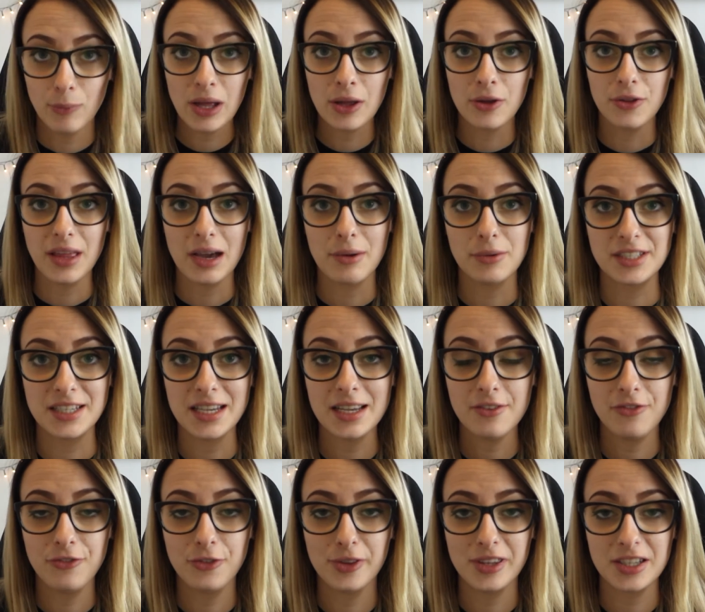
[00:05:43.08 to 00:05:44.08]
Well, that was
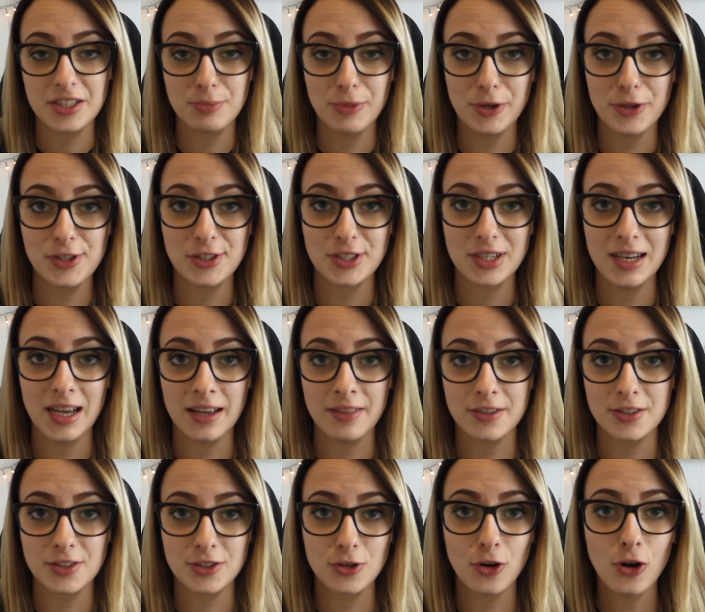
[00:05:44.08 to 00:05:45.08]
it for this month's
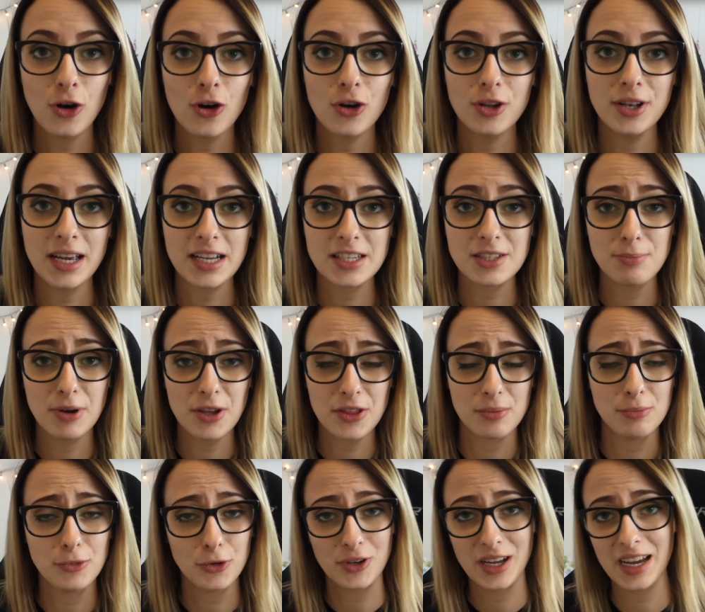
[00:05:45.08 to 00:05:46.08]
collector's core. Next month
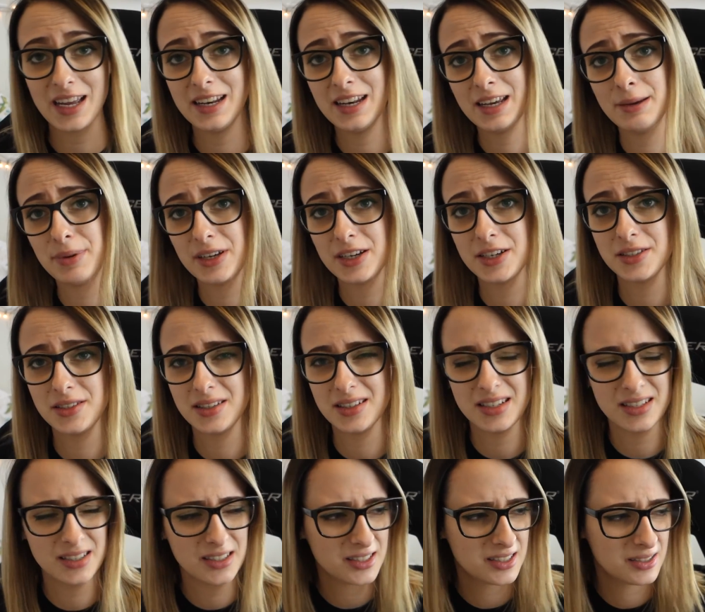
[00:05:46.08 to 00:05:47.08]
I'm not getting it because it
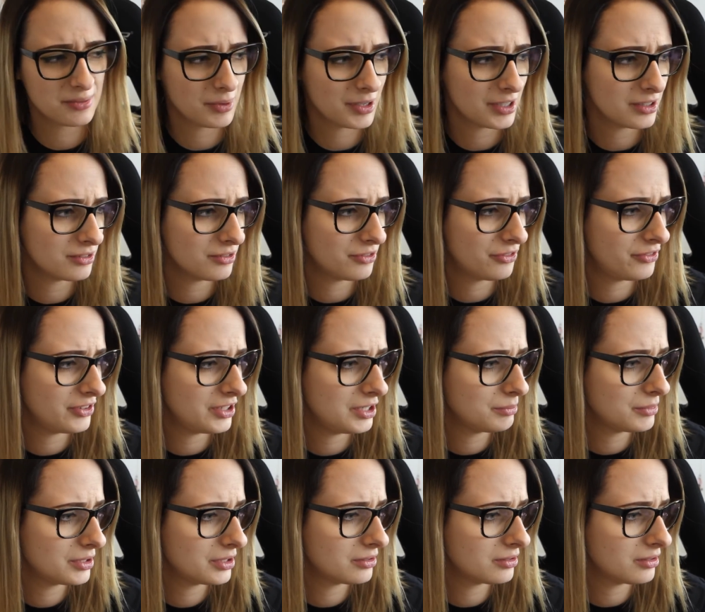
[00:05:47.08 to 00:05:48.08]
is about
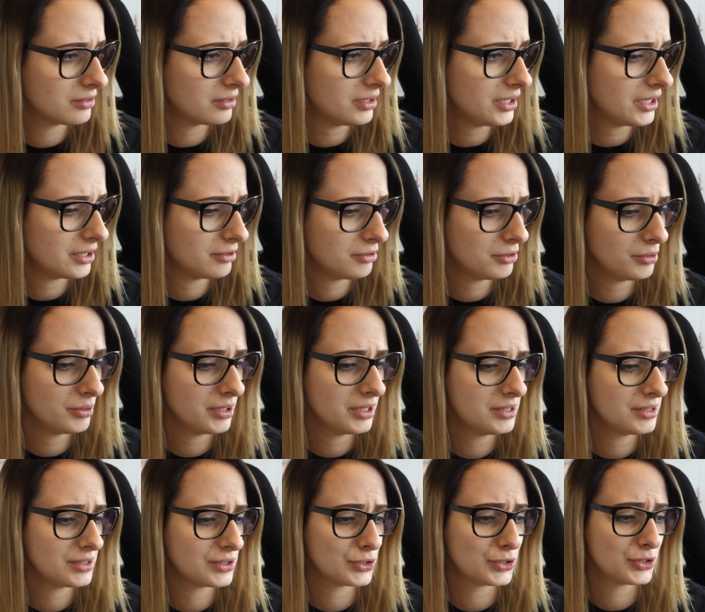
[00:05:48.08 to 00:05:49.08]
female
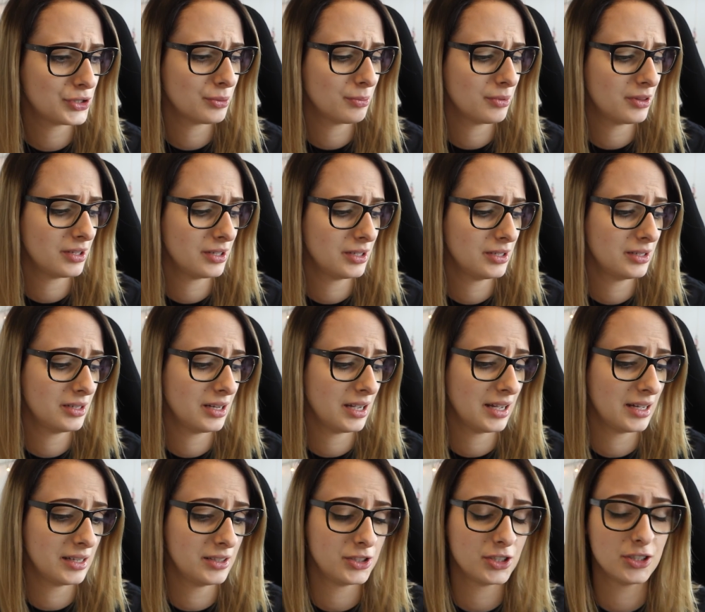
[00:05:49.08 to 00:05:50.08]
heroines or something,
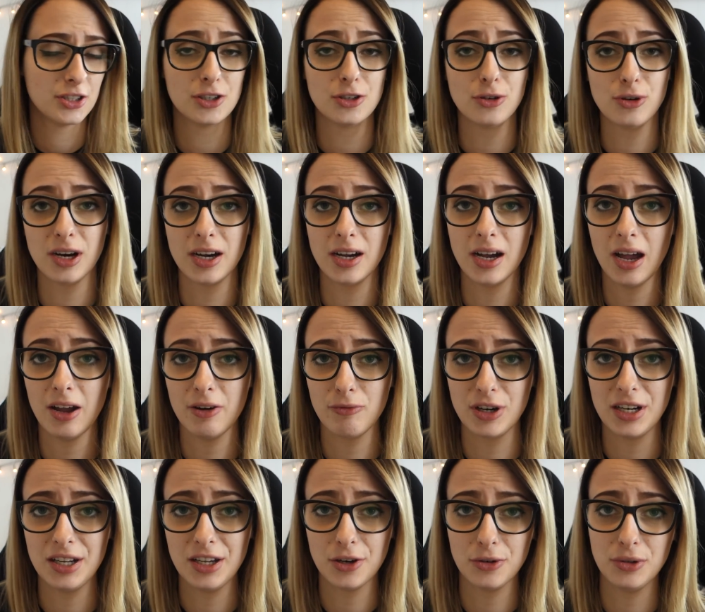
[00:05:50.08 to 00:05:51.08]
and you know, I
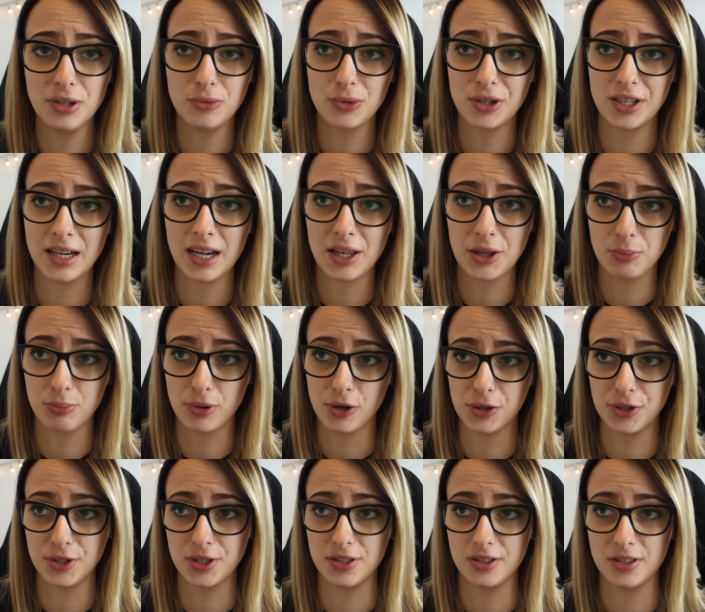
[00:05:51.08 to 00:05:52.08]
really only want to get the
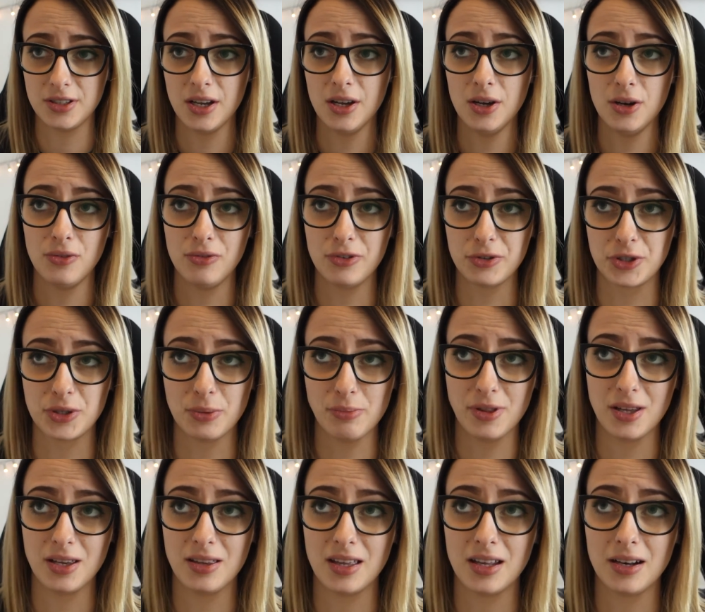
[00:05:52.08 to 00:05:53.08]
boxes for
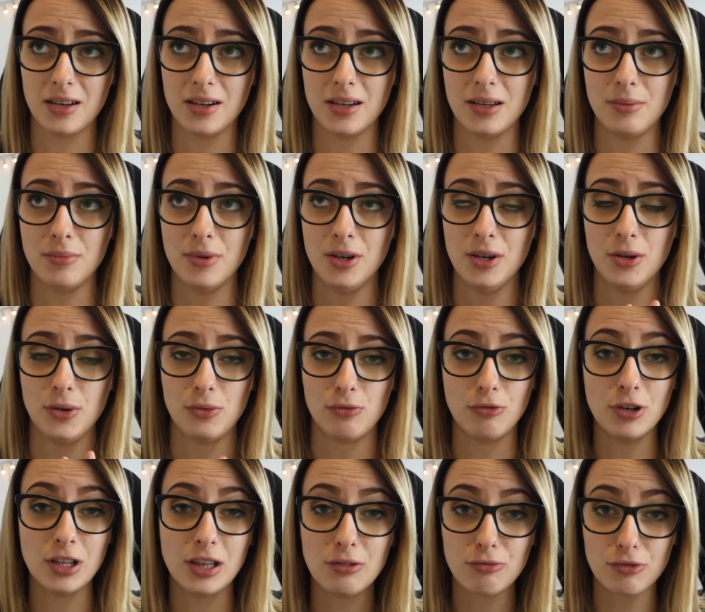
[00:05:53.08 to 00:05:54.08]
something that I'm
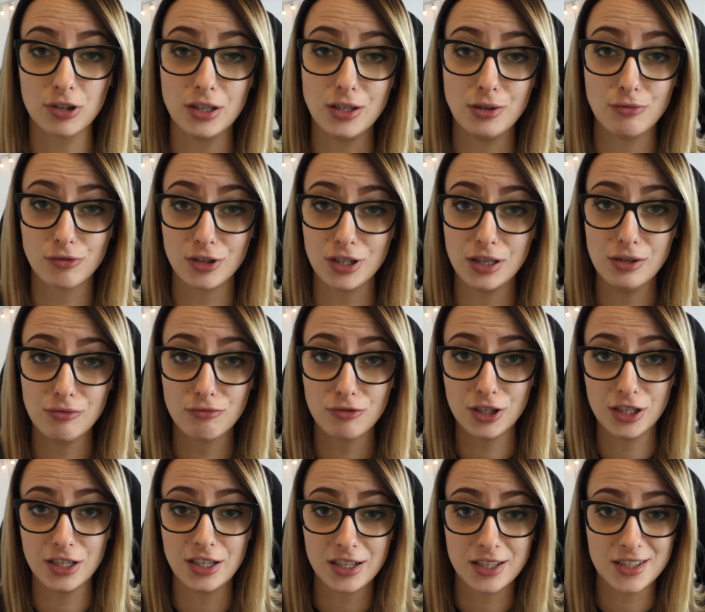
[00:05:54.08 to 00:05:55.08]
really, really, really,
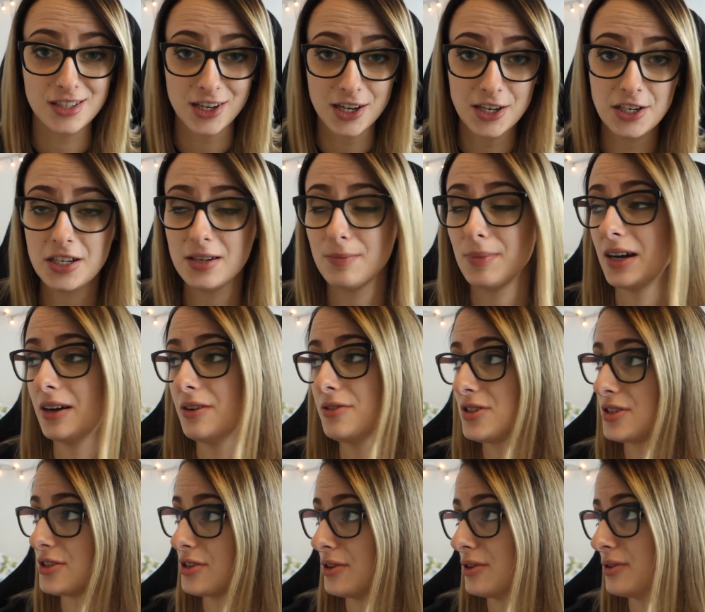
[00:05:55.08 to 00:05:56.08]
really excited about.
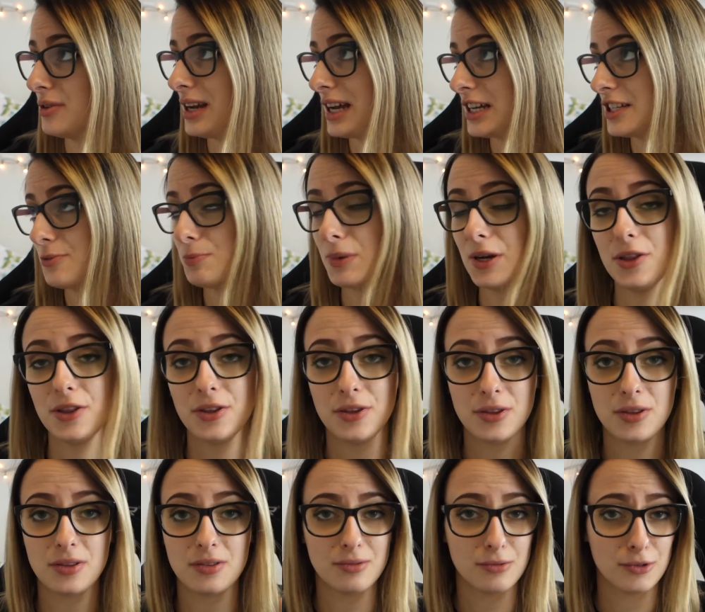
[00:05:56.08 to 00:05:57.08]
So next
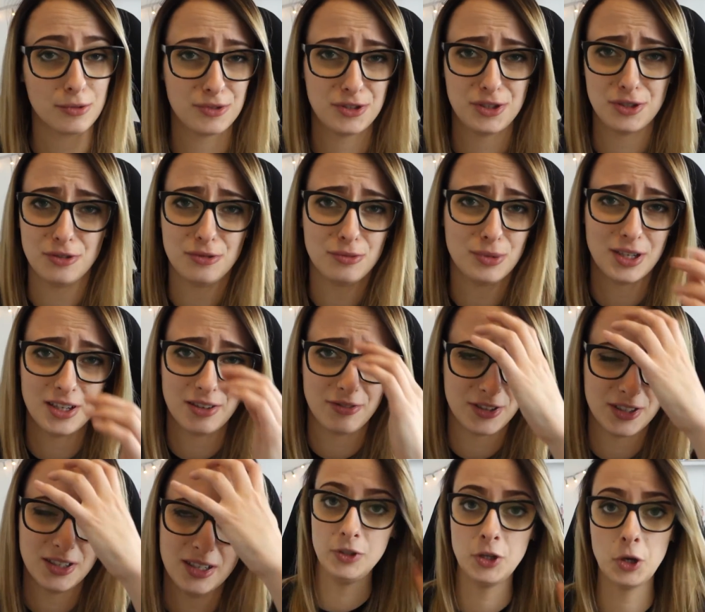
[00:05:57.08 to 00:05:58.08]
month, month two,
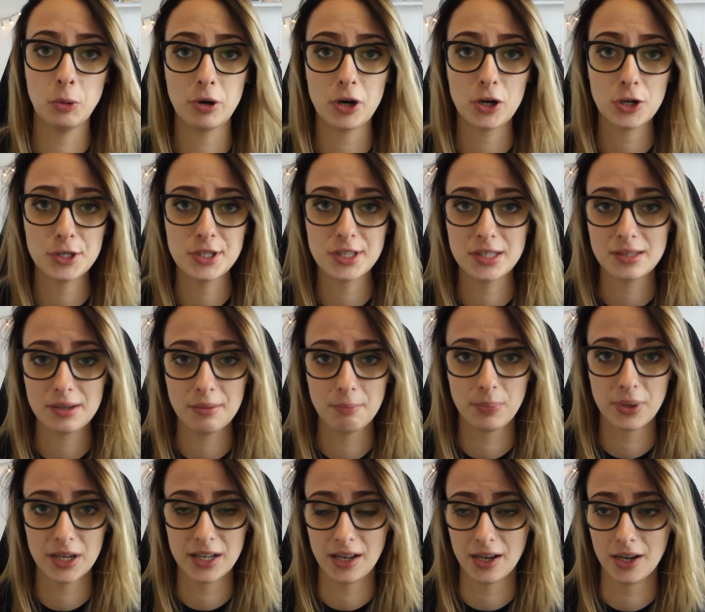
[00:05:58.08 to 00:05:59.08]
whatever, no box.
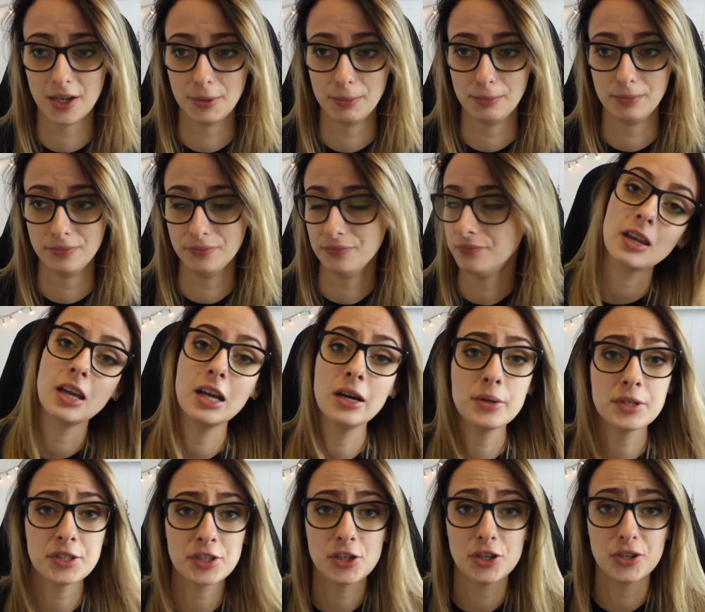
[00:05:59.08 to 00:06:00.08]
But it
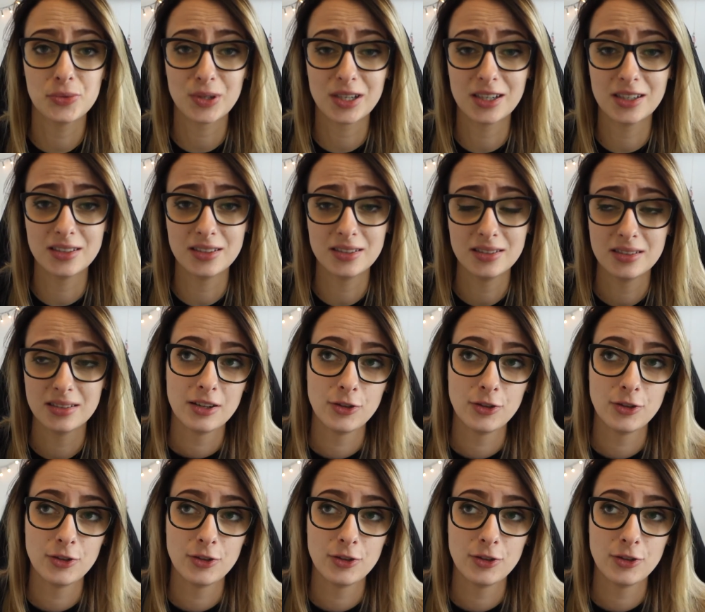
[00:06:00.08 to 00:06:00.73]
was a good one.